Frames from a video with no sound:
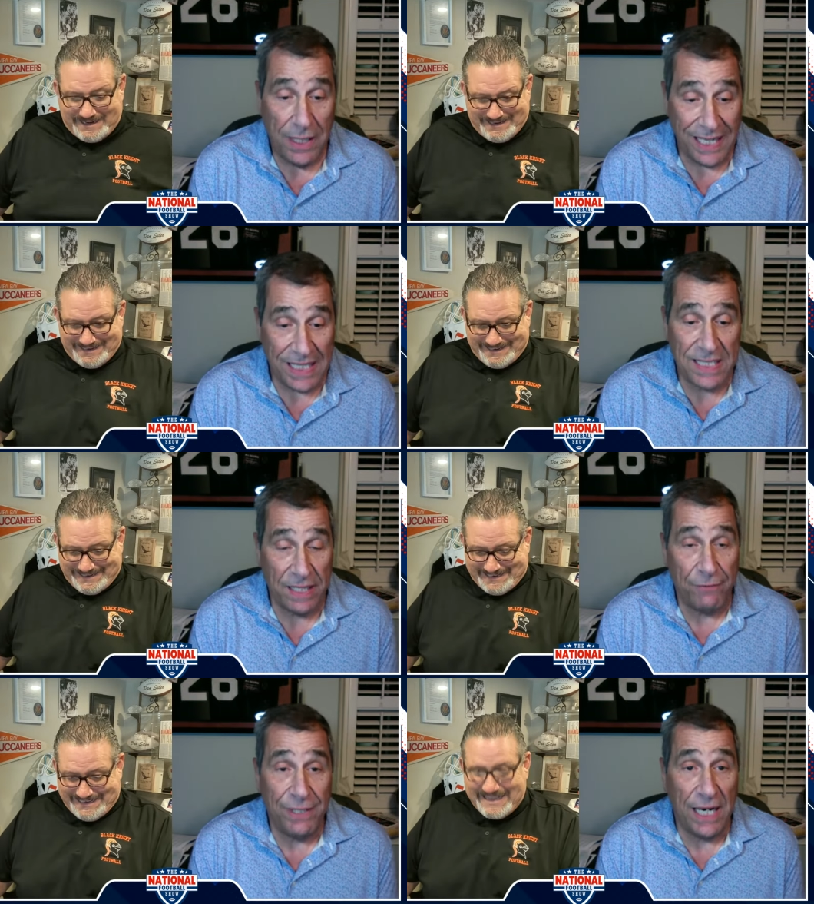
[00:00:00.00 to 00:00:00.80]
Speaker 1: Nick
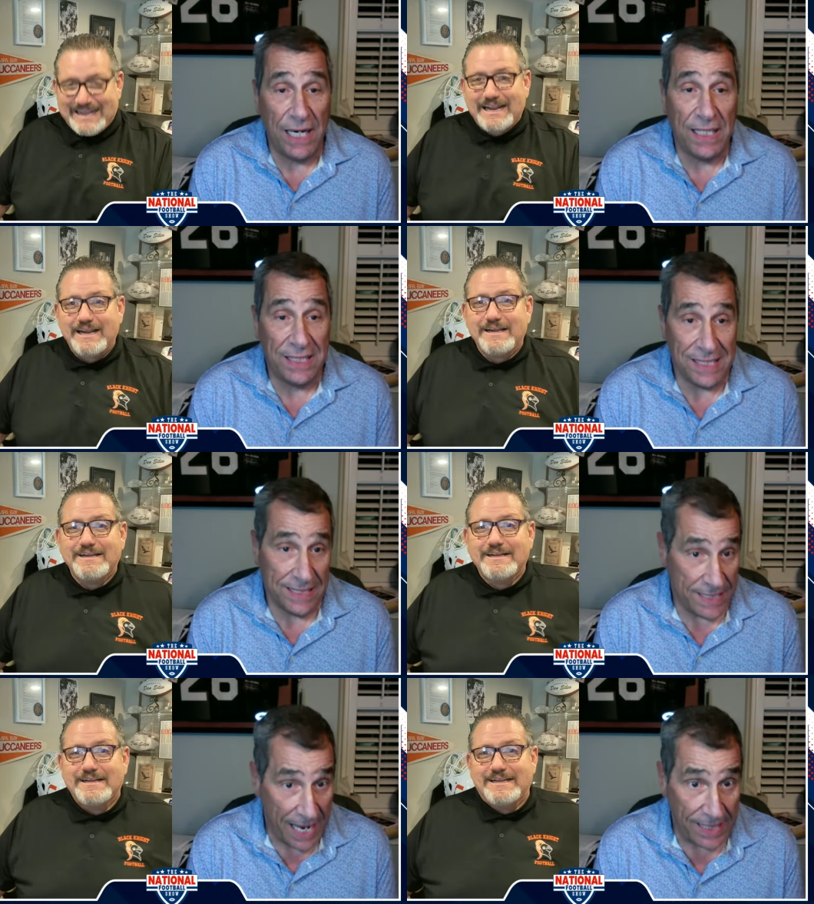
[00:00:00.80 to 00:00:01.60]
Sirianni is
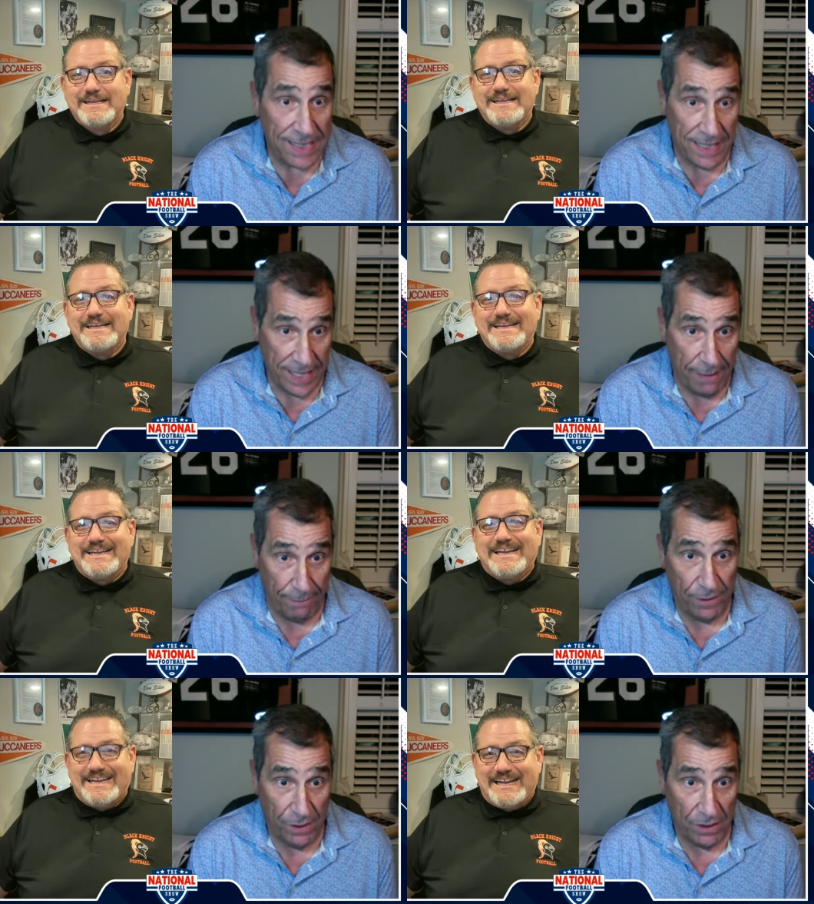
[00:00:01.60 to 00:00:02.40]
dead to them.
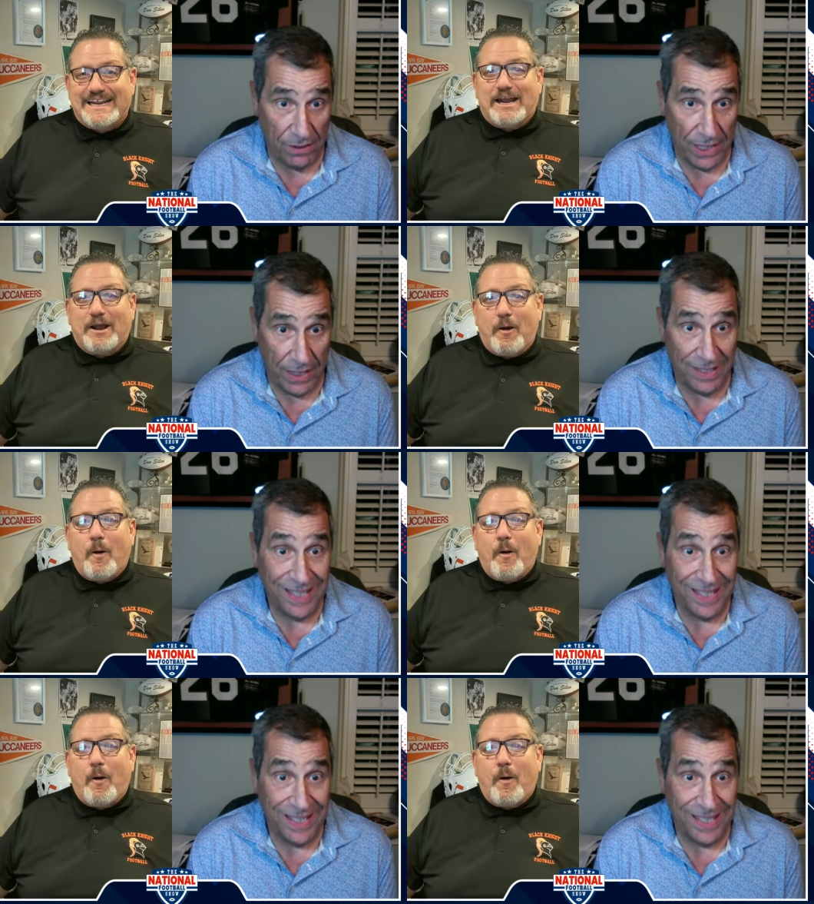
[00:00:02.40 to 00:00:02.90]
All right.